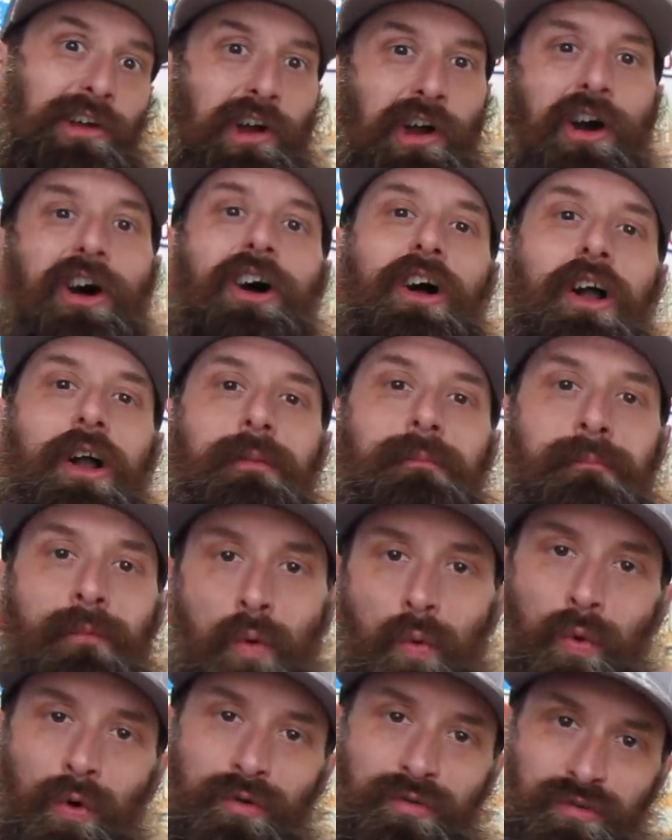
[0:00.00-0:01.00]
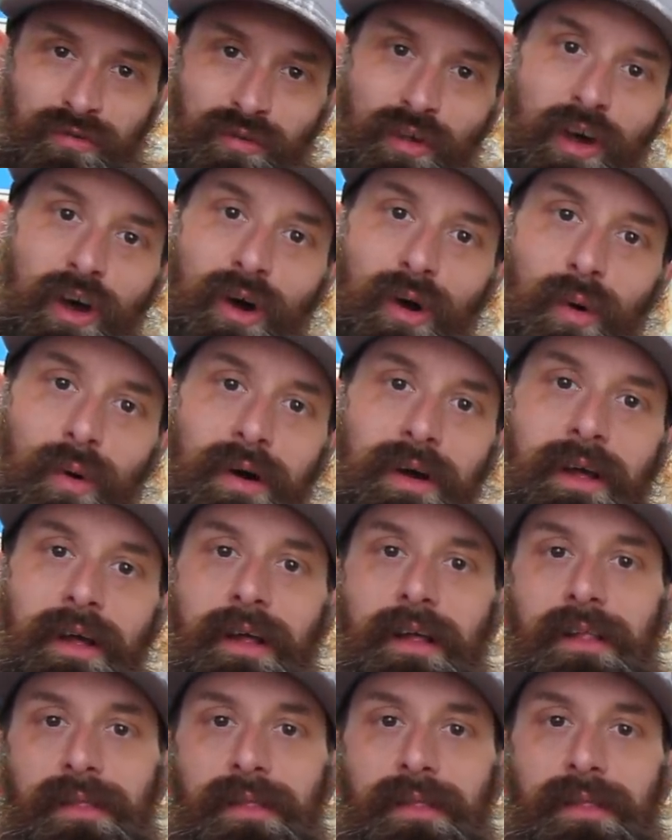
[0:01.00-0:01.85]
car more so